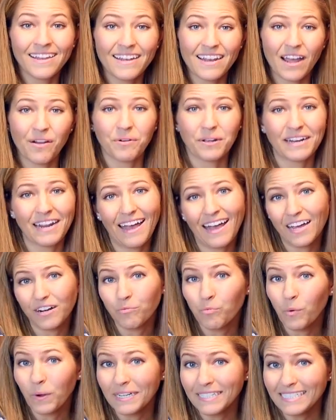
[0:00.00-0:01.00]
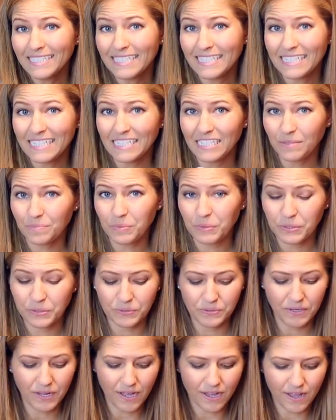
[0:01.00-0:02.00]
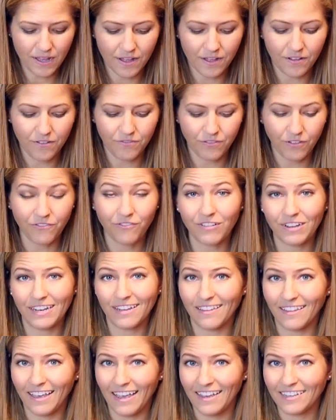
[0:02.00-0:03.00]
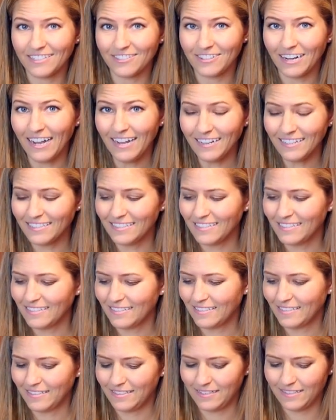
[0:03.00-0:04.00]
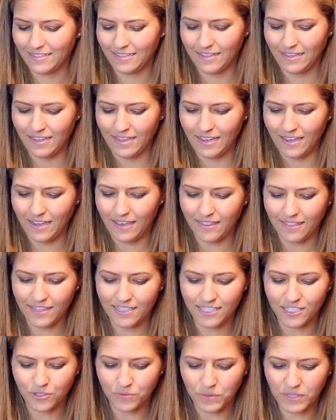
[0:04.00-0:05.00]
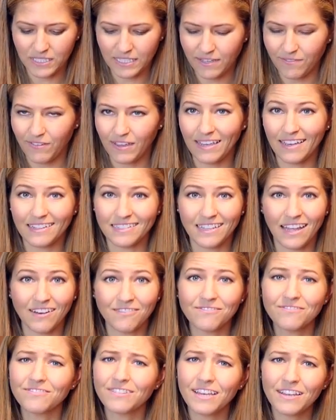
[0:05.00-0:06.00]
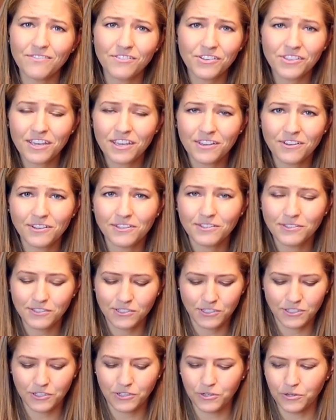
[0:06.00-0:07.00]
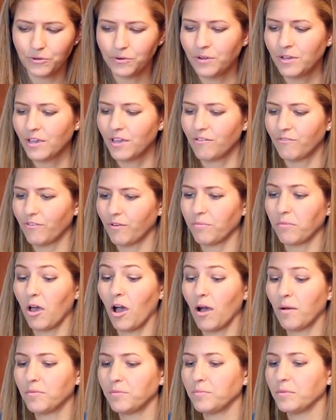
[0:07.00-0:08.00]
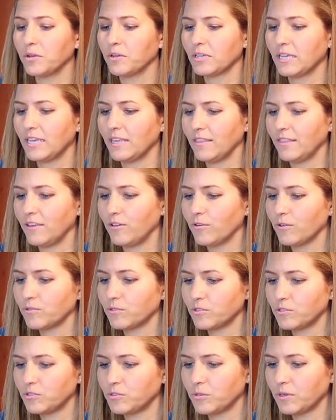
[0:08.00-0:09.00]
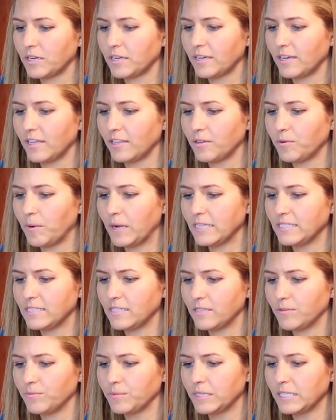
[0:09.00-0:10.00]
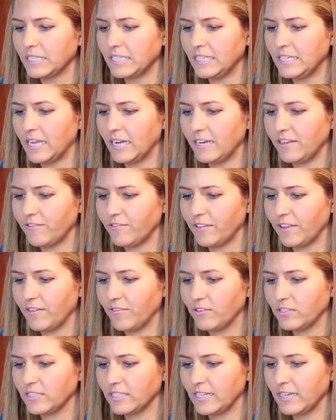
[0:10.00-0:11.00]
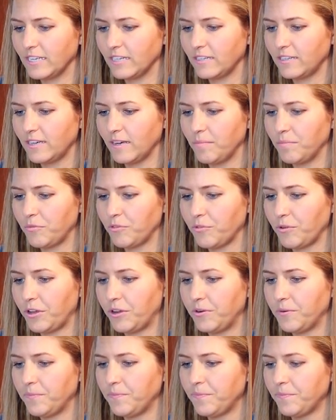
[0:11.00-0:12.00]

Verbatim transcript: Now we're gonna add one teaspoon of vanilla extract. And this is what's giving it that flavor that you're used to from the almond milk in the grocery store. Otherwise, the really nutty flavor is gonna come through.